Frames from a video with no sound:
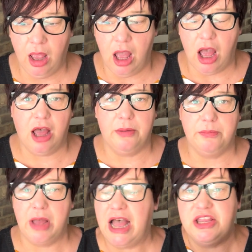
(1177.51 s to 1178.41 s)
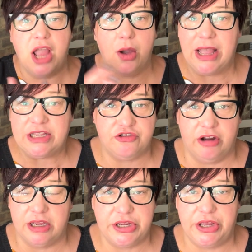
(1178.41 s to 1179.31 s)
At no
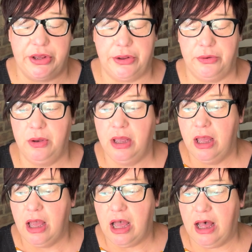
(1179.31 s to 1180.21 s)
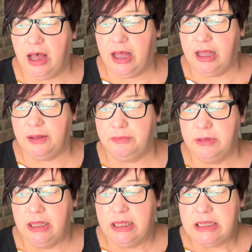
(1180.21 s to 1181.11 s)
extra to you.
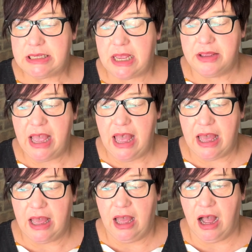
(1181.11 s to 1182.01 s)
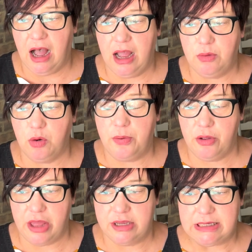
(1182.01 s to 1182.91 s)
So yeah, I will
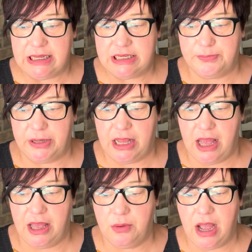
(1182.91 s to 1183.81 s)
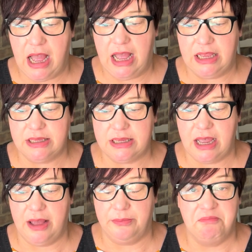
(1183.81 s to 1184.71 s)
put those links below, and
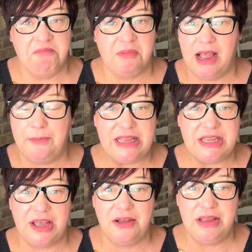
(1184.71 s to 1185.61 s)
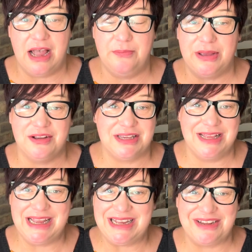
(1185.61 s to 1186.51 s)
I better go now because I
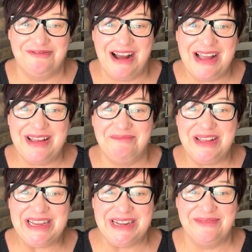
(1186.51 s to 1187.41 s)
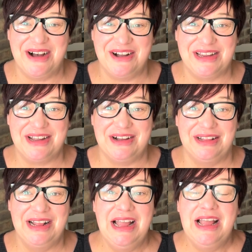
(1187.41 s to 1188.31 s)
need to write a Medium
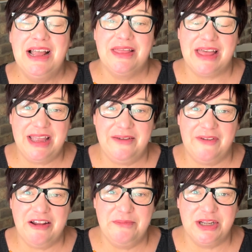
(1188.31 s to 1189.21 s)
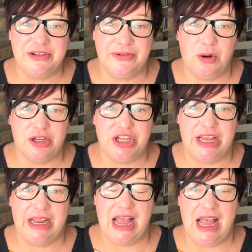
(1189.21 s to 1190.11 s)
article. Thank you very much for
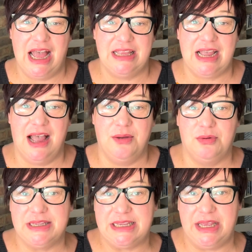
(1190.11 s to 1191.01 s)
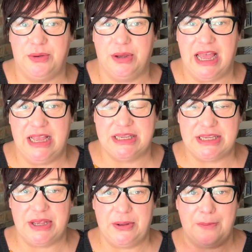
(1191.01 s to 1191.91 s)
watching, and I will see you again
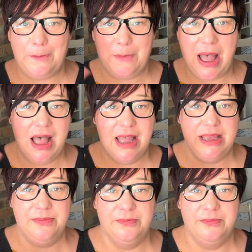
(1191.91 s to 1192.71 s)
soon. Bye.